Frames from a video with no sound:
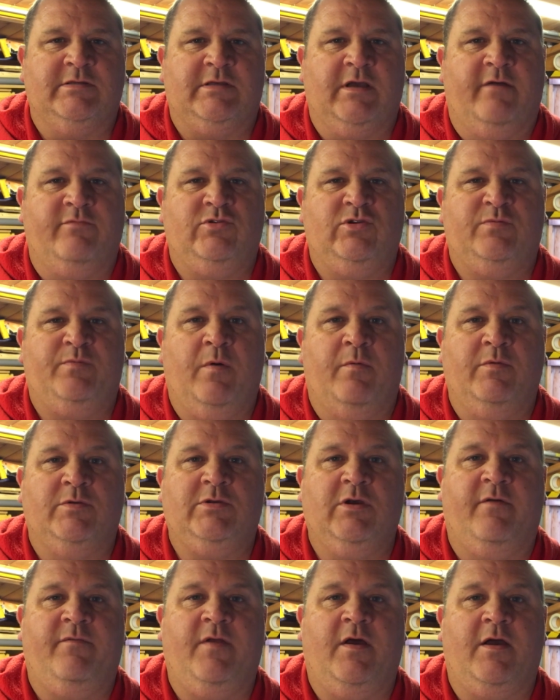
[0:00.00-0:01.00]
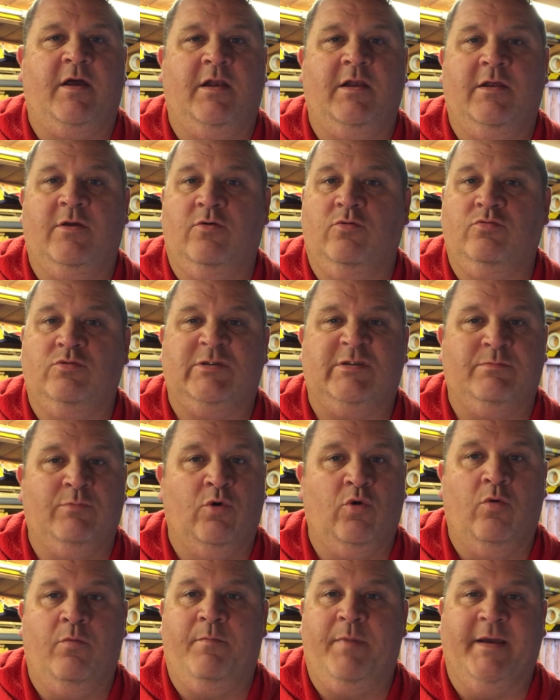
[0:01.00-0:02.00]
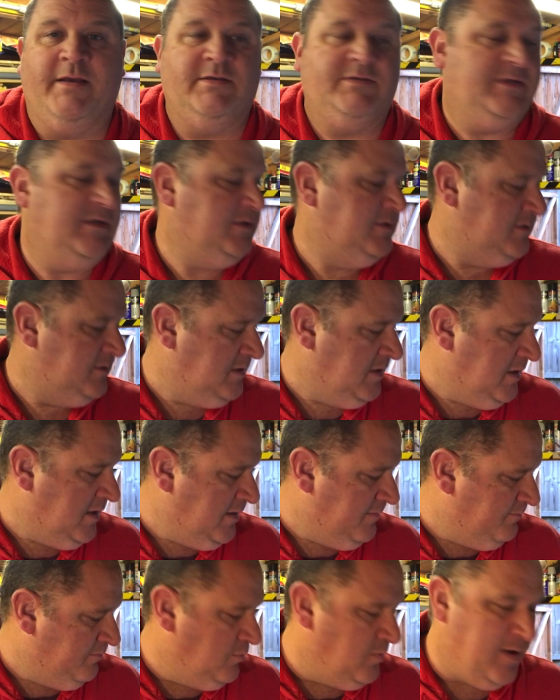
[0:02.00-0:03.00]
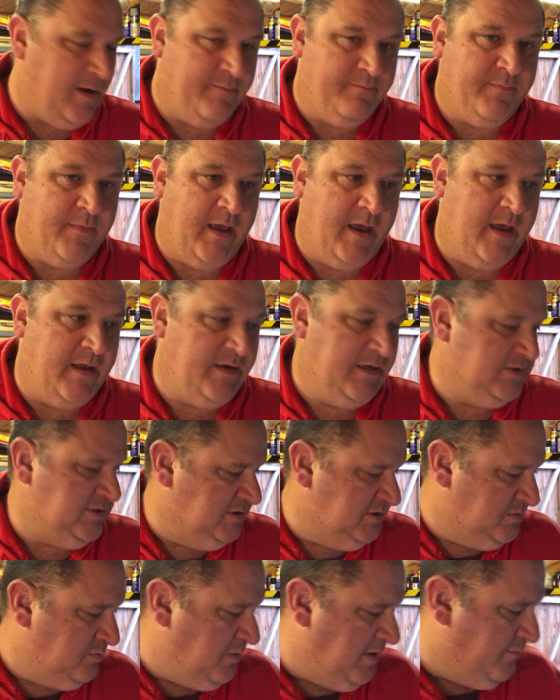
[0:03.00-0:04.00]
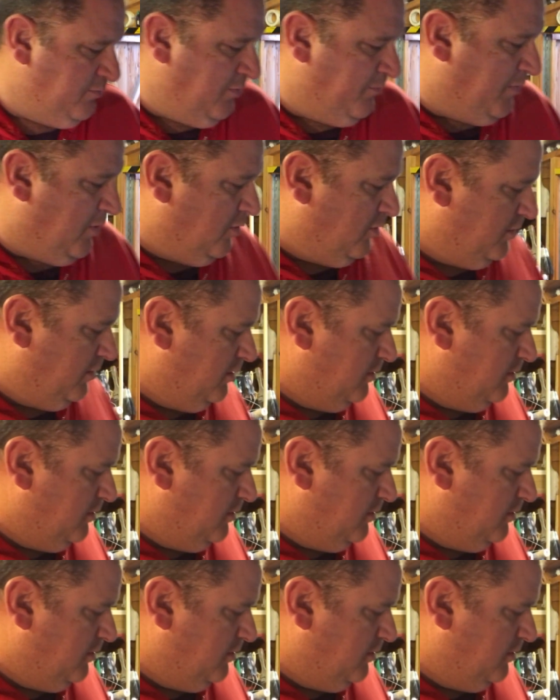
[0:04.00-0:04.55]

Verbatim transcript: So I've just bought myself like a little small basic um, one, and this is the one we bought.